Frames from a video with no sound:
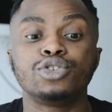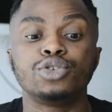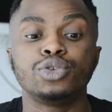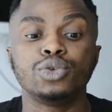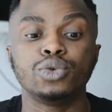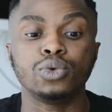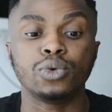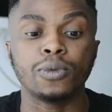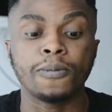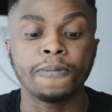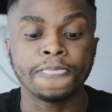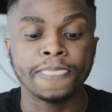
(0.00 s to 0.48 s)

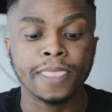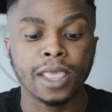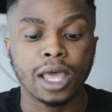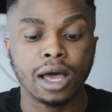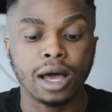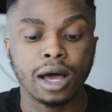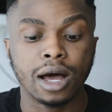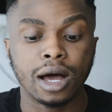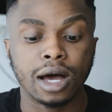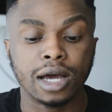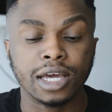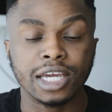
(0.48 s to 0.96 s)
to
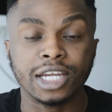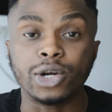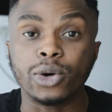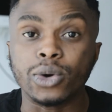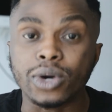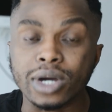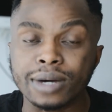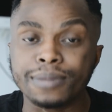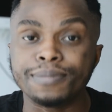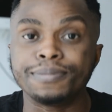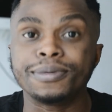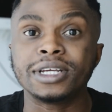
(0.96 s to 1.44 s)

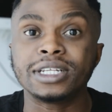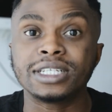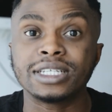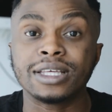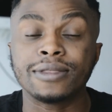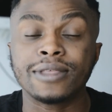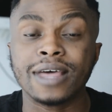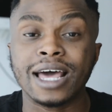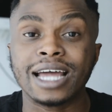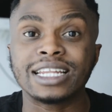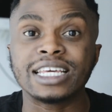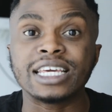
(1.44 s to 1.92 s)
compete
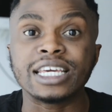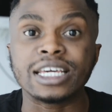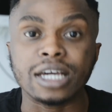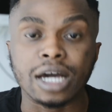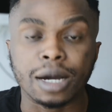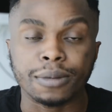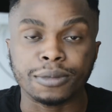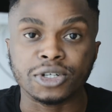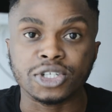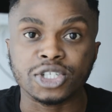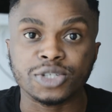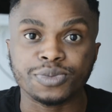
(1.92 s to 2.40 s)
in that
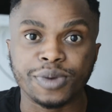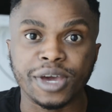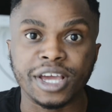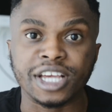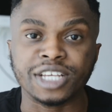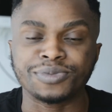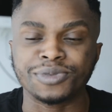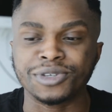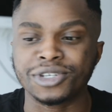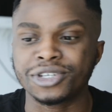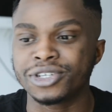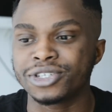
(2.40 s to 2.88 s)
e-commerce
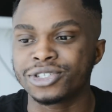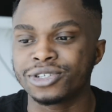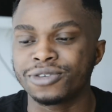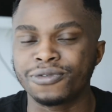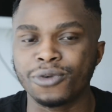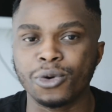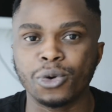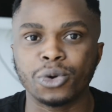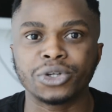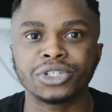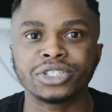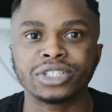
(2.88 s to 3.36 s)
space because,
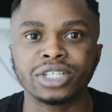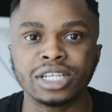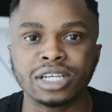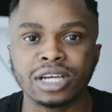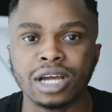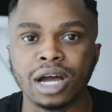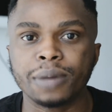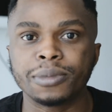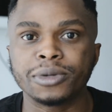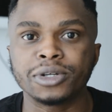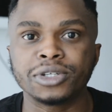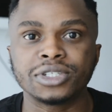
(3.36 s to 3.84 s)
of course,
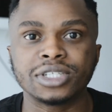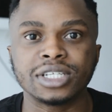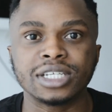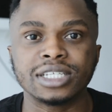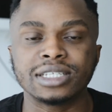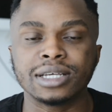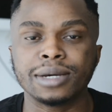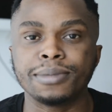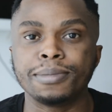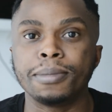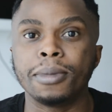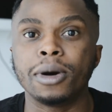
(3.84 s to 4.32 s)
e-commerce
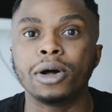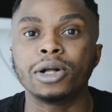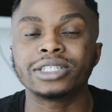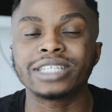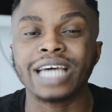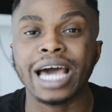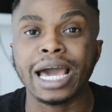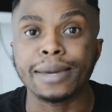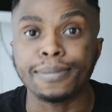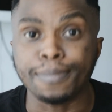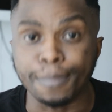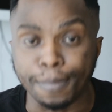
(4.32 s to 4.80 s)
is a
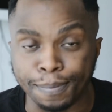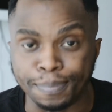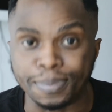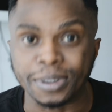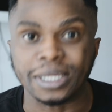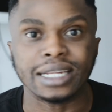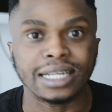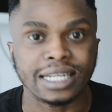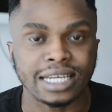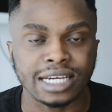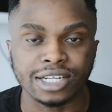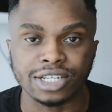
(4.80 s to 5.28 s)

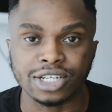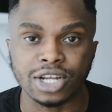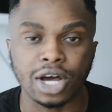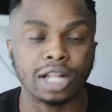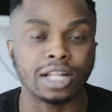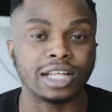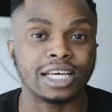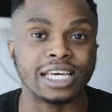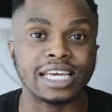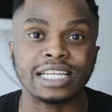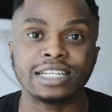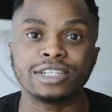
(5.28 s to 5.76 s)

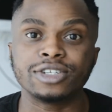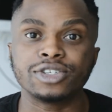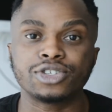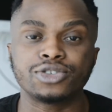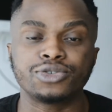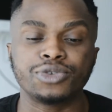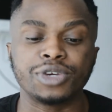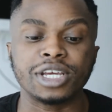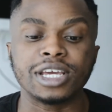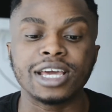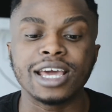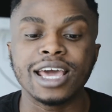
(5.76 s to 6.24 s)
multi-billion-dollar
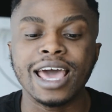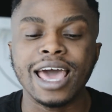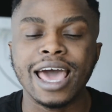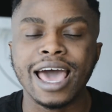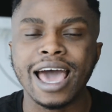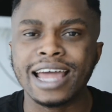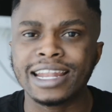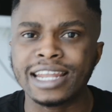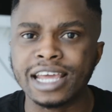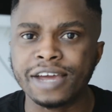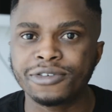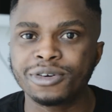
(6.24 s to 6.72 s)
industry
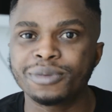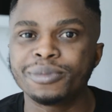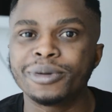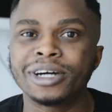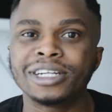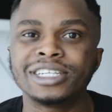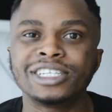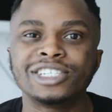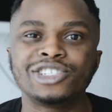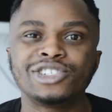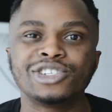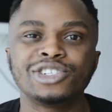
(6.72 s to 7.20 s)
and
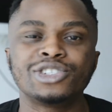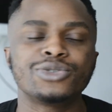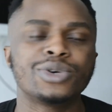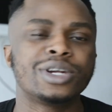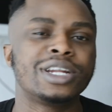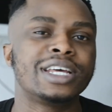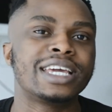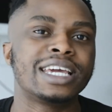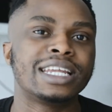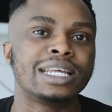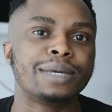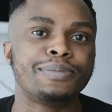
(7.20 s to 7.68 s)
everybody's just
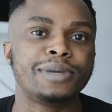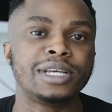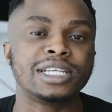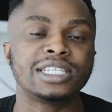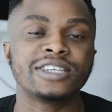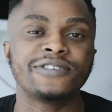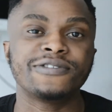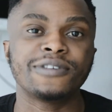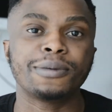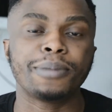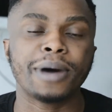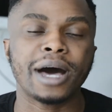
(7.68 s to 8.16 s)
trying to get a
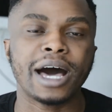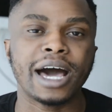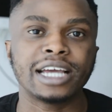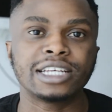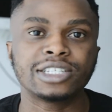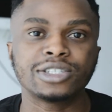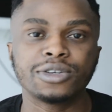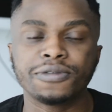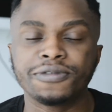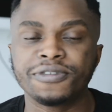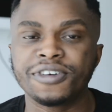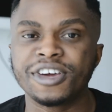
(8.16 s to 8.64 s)
piece of the
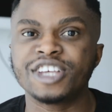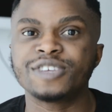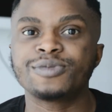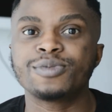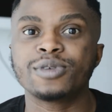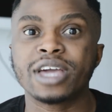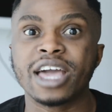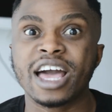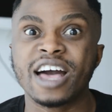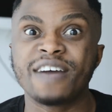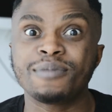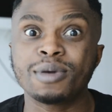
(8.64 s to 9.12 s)
pie. So
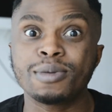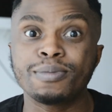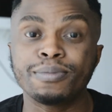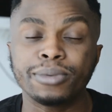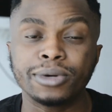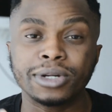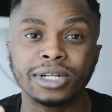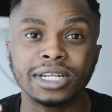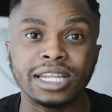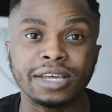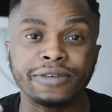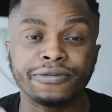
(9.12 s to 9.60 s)
Facebook have been
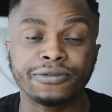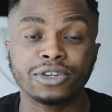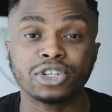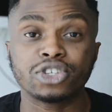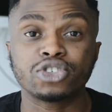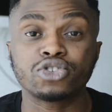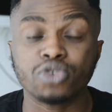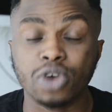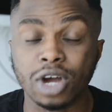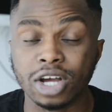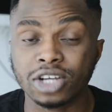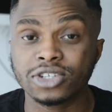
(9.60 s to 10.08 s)
putting
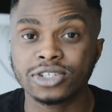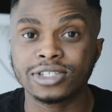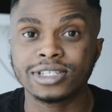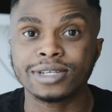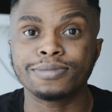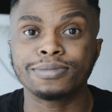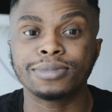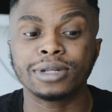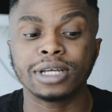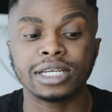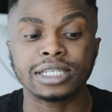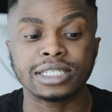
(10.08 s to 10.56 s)
infrastructures
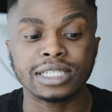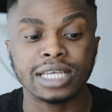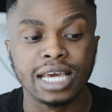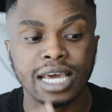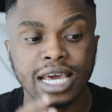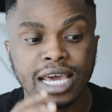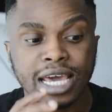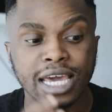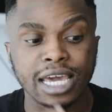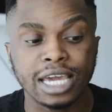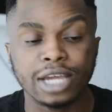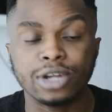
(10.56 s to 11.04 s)
in place
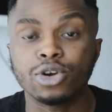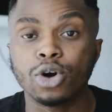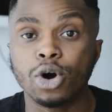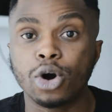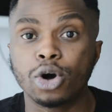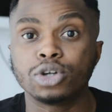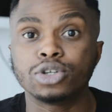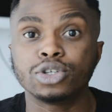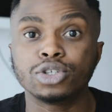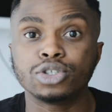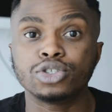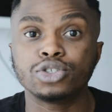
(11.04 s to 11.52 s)
in
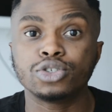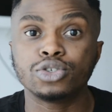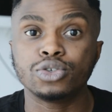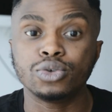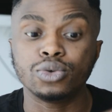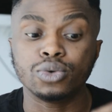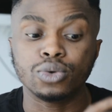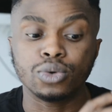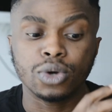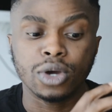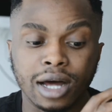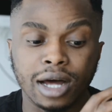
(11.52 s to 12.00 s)
order
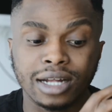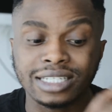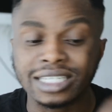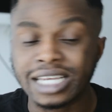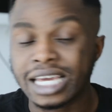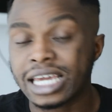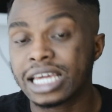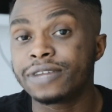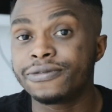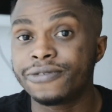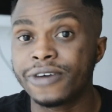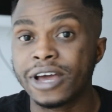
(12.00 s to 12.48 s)
to
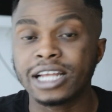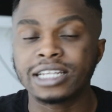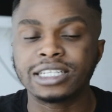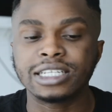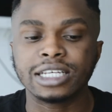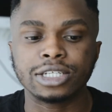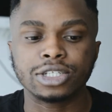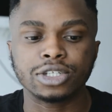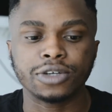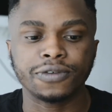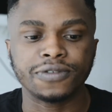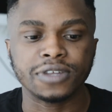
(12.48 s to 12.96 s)
take
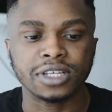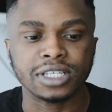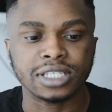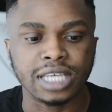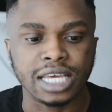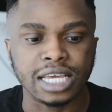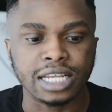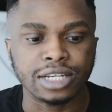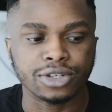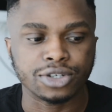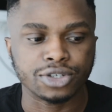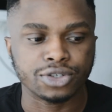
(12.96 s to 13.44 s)
advantage of
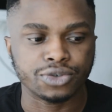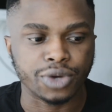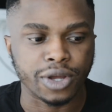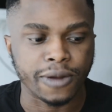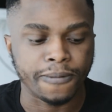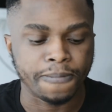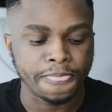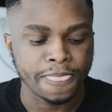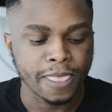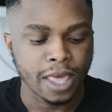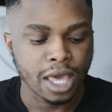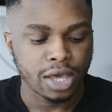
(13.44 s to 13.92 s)
this
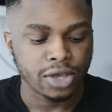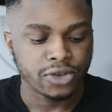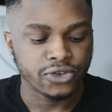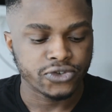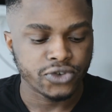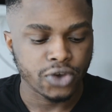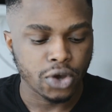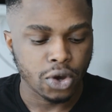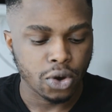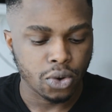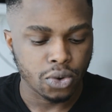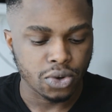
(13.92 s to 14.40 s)
industry.
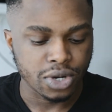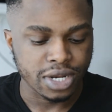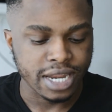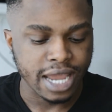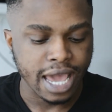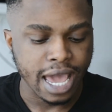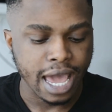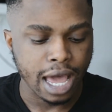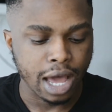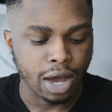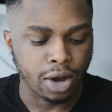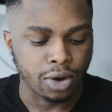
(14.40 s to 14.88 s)
So
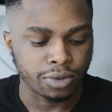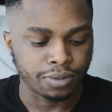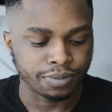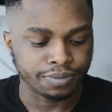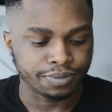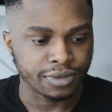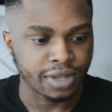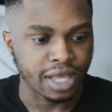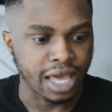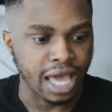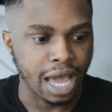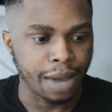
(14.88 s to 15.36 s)
now
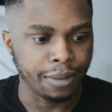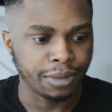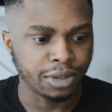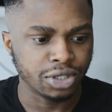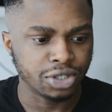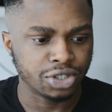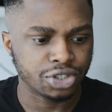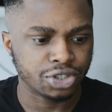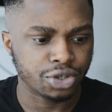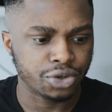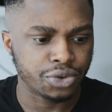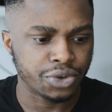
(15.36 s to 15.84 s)
I'm
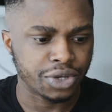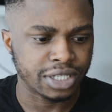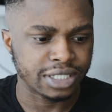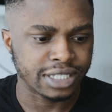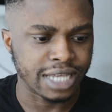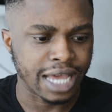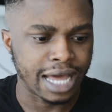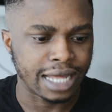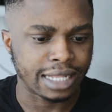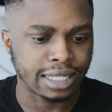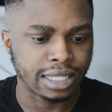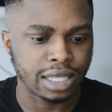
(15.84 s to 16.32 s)
going to show you
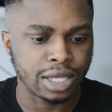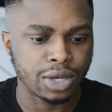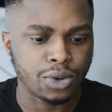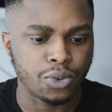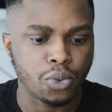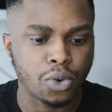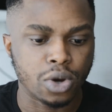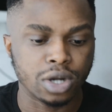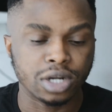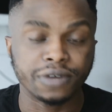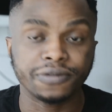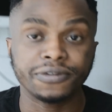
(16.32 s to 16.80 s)
exactly
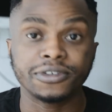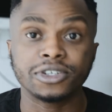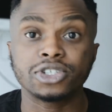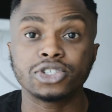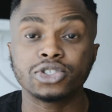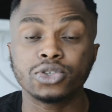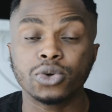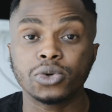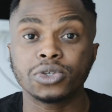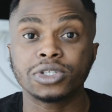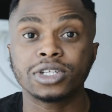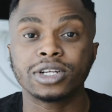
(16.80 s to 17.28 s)
one of the
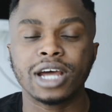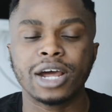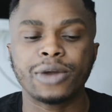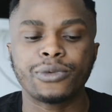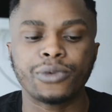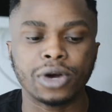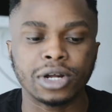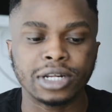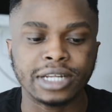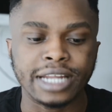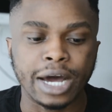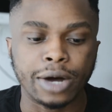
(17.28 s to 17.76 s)
stores that I
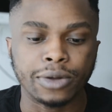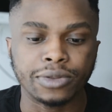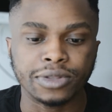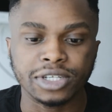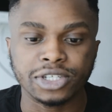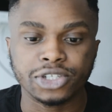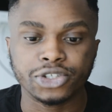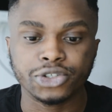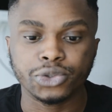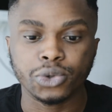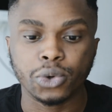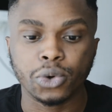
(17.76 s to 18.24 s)
run. Now,
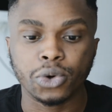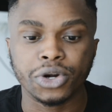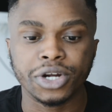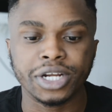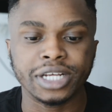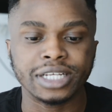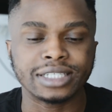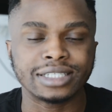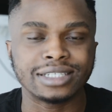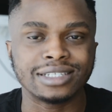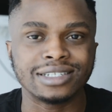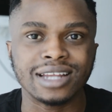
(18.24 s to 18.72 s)
this store
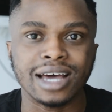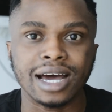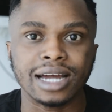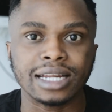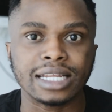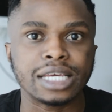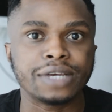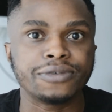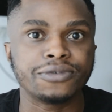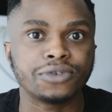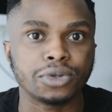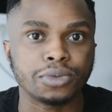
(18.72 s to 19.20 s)
is
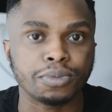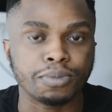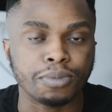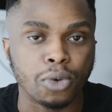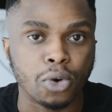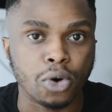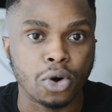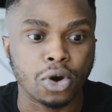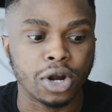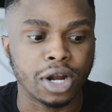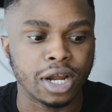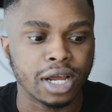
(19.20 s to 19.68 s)
not even
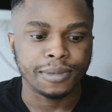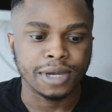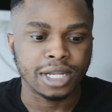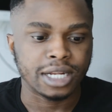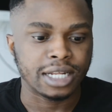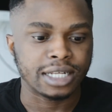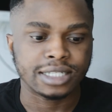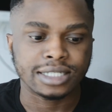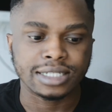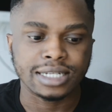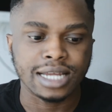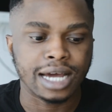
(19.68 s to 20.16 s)

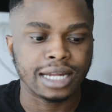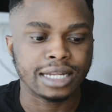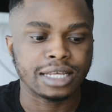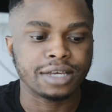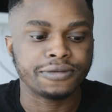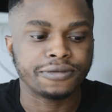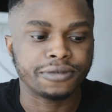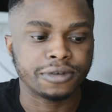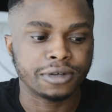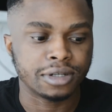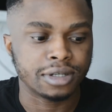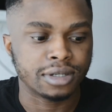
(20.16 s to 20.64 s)
it's not
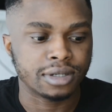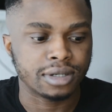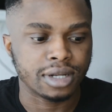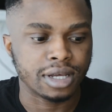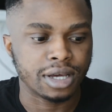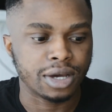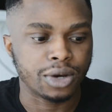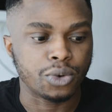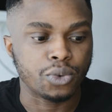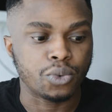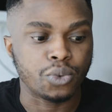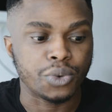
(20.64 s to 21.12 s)
even
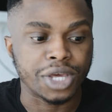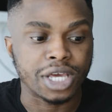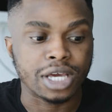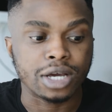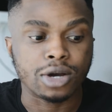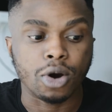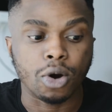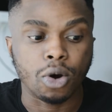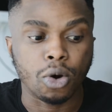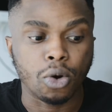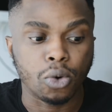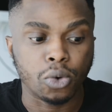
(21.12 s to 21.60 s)
a
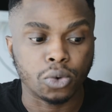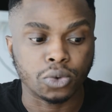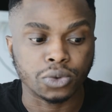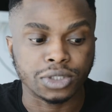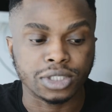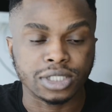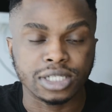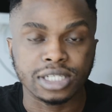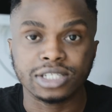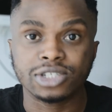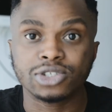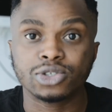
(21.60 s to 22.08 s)
week
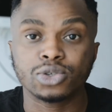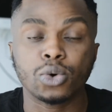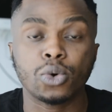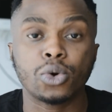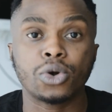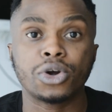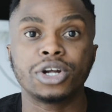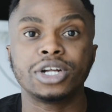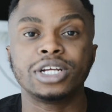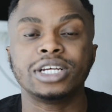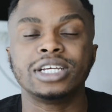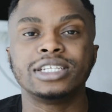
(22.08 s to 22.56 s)
old. This
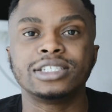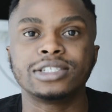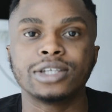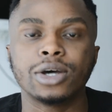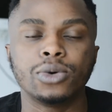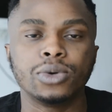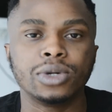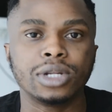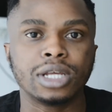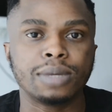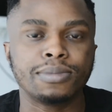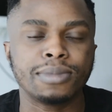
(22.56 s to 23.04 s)
store is
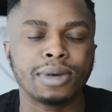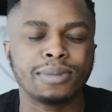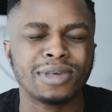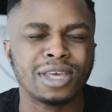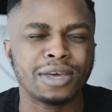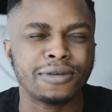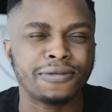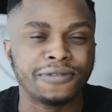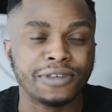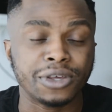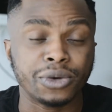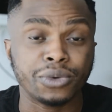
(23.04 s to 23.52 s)
only
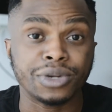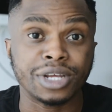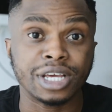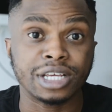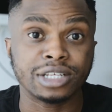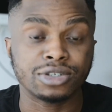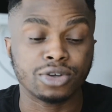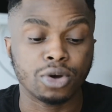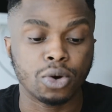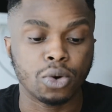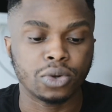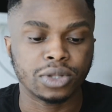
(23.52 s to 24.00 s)
maybe a few
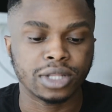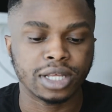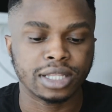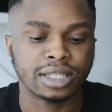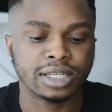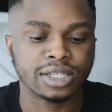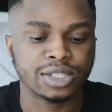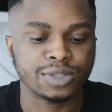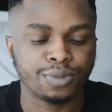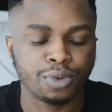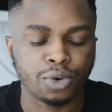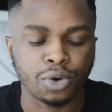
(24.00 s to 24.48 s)
days old
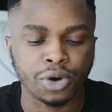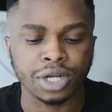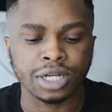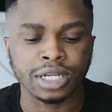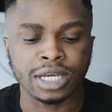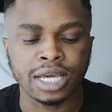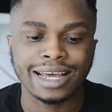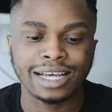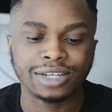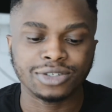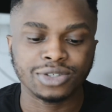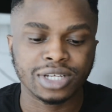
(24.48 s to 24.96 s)
at this
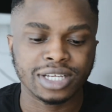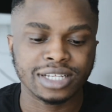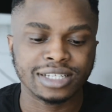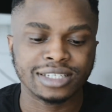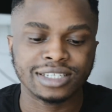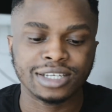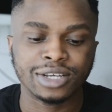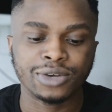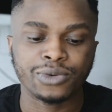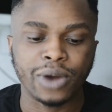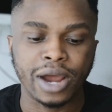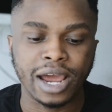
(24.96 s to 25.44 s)
point. And as you
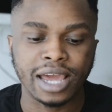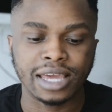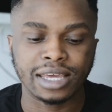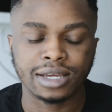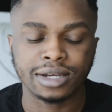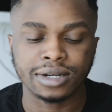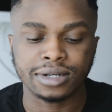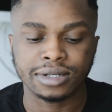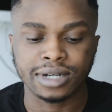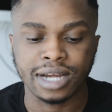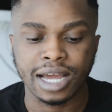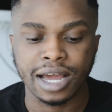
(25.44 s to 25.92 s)
can see right
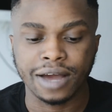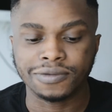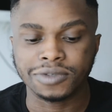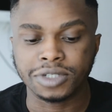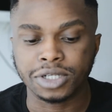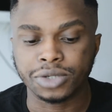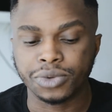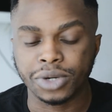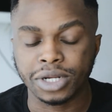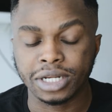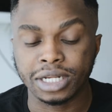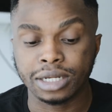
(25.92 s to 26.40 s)
here, I've
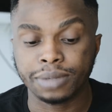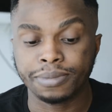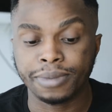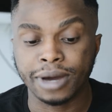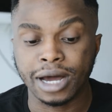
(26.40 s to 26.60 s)
generated